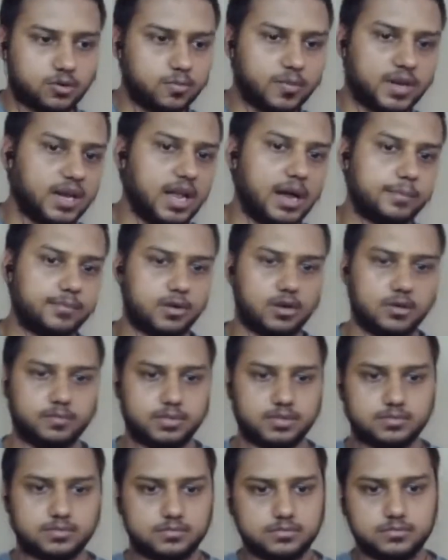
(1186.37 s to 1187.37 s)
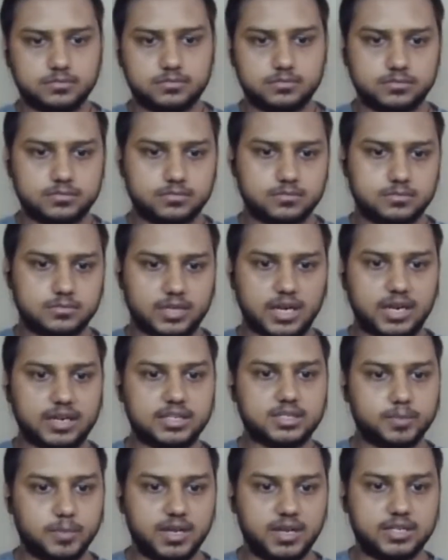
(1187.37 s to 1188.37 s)
to my laptop that
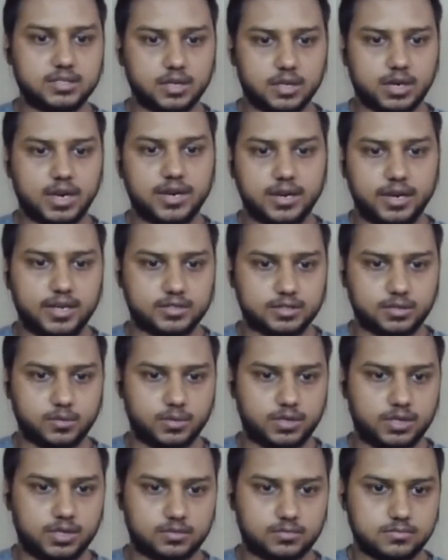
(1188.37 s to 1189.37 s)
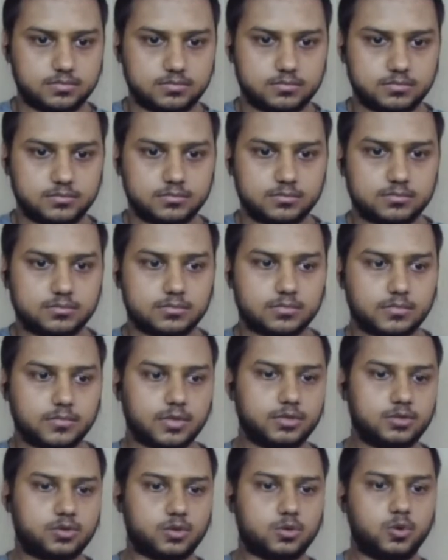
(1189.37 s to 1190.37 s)
is placed right next to it
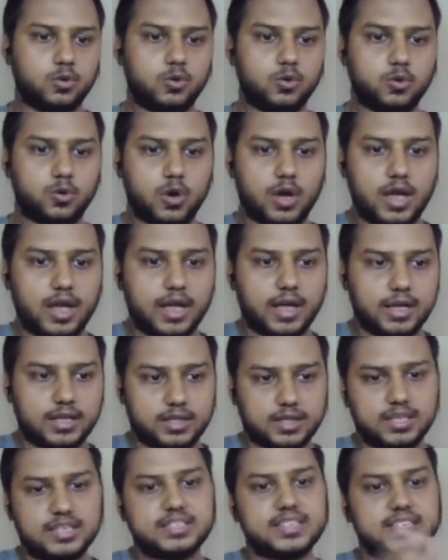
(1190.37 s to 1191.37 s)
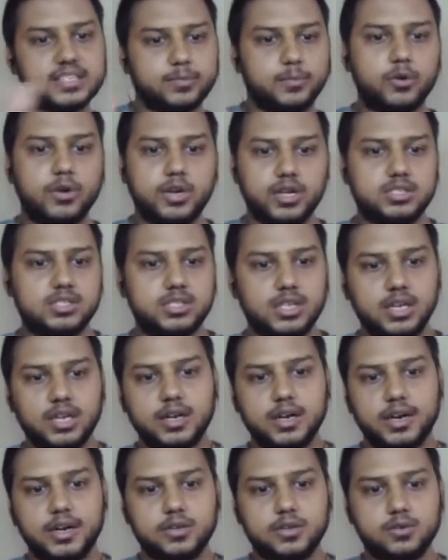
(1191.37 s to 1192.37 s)
so this exponentially
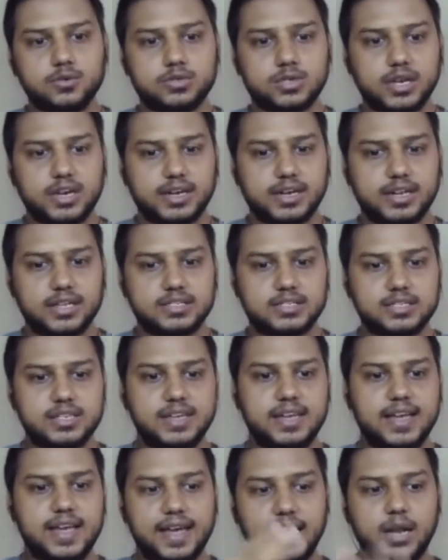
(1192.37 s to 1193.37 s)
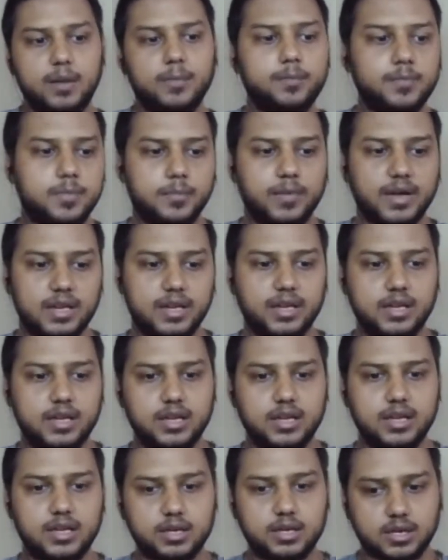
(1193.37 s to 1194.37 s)
reduced latency help my
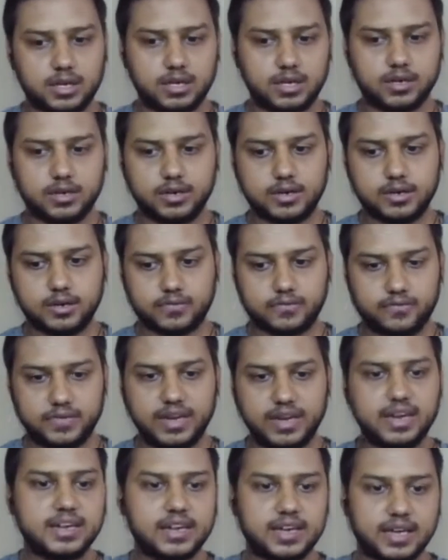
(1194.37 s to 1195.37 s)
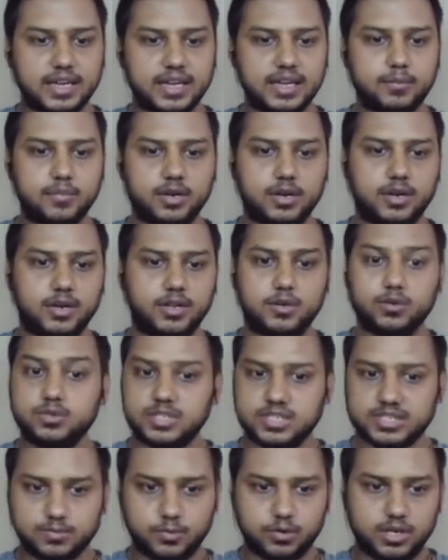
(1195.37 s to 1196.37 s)
uh, wait time reduce
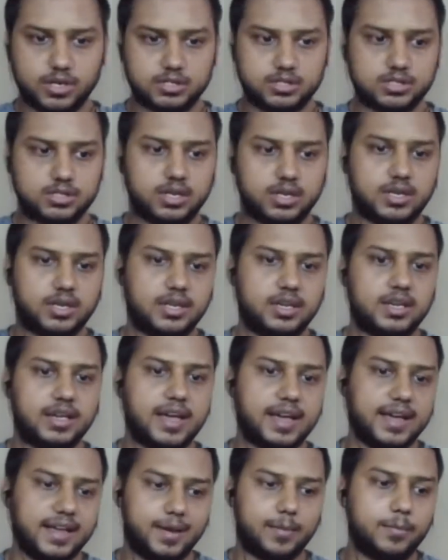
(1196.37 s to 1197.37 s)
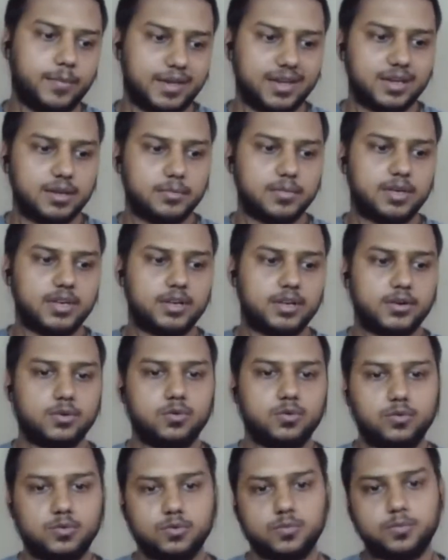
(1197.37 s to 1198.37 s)
exponentially helping me to
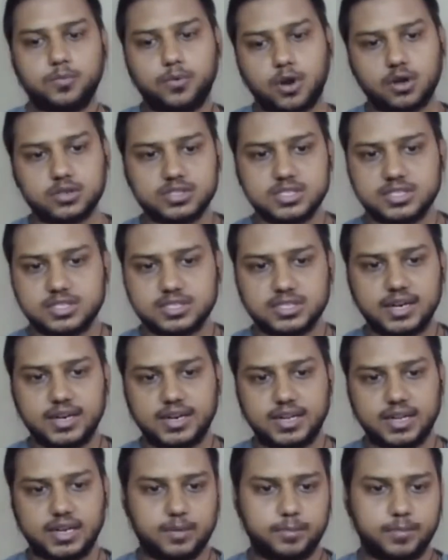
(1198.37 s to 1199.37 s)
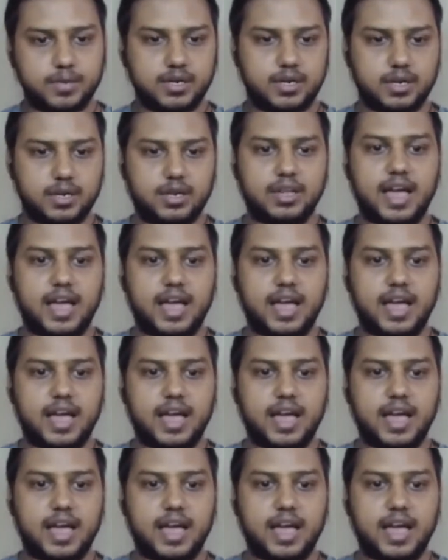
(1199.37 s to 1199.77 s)
process that telemetry